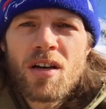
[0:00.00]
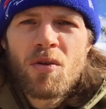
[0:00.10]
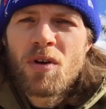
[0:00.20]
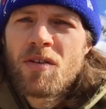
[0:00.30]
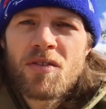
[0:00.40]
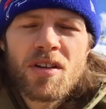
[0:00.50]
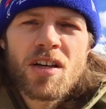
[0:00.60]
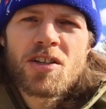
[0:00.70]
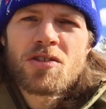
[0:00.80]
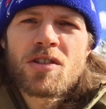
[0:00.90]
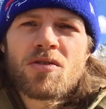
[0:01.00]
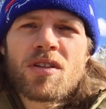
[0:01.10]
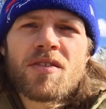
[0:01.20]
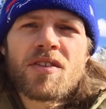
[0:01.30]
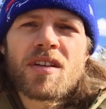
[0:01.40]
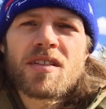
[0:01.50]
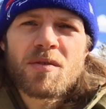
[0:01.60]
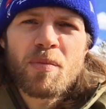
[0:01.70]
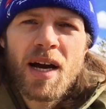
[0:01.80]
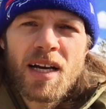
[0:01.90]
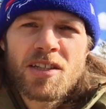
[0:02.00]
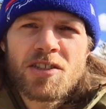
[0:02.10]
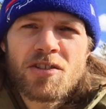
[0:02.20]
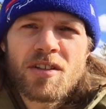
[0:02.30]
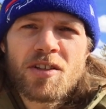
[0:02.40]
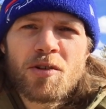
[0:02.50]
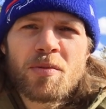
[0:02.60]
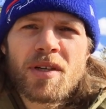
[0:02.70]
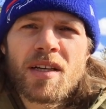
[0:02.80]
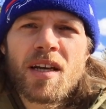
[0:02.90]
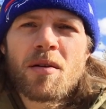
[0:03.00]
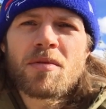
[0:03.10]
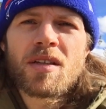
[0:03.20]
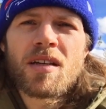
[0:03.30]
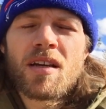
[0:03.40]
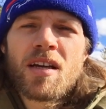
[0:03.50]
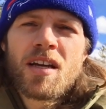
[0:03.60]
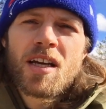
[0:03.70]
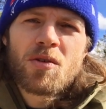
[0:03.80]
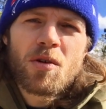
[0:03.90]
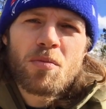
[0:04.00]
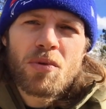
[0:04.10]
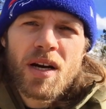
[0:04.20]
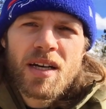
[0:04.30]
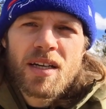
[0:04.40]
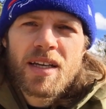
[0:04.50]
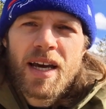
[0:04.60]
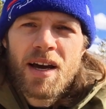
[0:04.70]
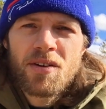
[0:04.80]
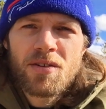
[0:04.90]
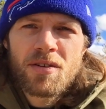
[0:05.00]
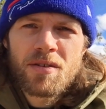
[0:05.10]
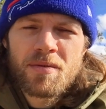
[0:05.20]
Whatever the country you live in is a pasture that you're being kept in, and you are branded cattle.